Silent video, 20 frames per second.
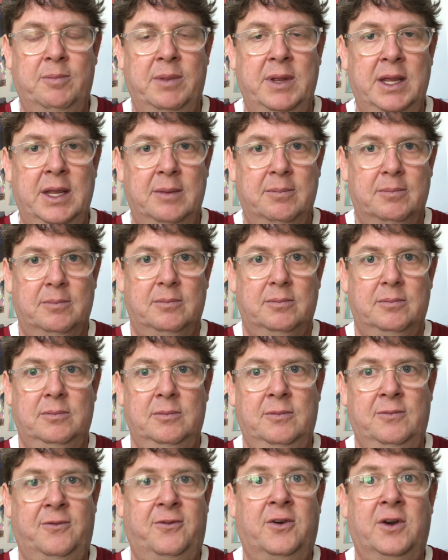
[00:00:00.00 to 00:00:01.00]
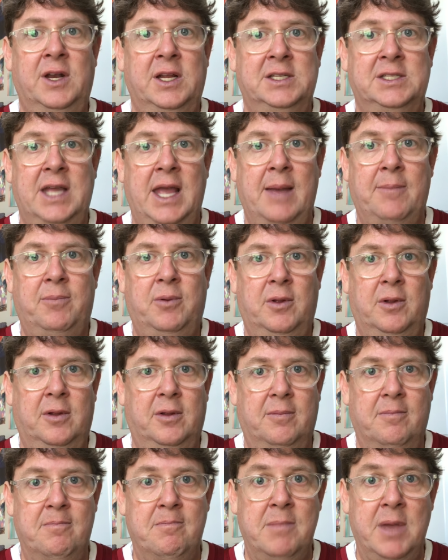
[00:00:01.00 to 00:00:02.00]
be, for an
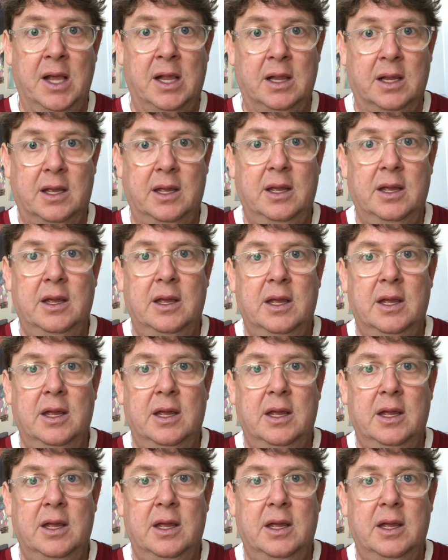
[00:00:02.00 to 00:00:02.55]
example, milk.